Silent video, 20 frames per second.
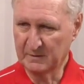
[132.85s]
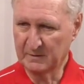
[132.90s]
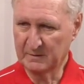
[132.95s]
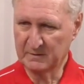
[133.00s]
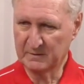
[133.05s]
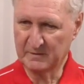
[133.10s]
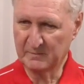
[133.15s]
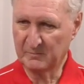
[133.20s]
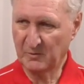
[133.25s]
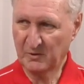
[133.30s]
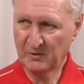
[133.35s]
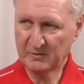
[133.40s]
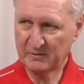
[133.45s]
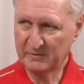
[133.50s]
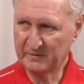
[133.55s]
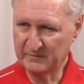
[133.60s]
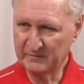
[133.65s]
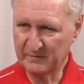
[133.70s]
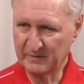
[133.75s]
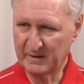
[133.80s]
The
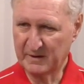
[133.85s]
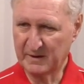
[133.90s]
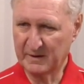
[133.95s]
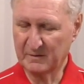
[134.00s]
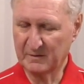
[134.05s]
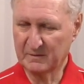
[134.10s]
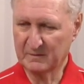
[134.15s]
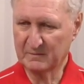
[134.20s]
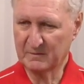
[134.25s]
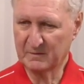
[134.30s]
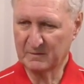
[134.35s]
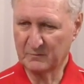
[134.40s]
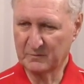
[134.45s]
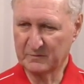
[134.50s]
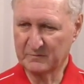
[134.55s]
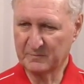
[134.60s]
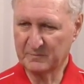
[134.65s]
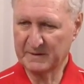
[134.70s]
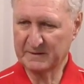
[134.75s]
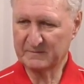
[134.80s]
demand isn't there,
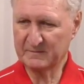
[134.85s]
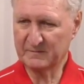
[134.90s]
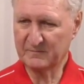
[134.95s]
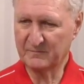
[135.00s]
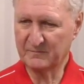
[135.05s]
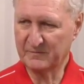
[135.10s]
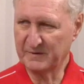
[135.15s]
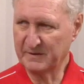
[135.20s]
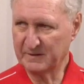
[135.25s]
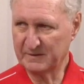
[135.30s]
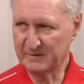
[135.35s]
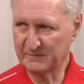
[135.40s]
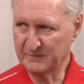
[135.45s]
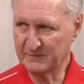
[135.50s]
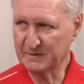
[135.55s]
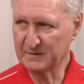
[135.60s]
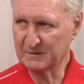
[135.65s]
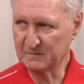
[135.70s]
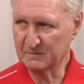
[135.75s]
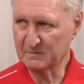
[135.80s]
which makes it very
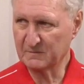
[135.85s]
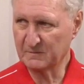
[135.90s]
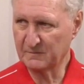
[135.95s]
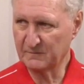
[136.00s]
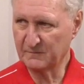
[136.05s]
difficult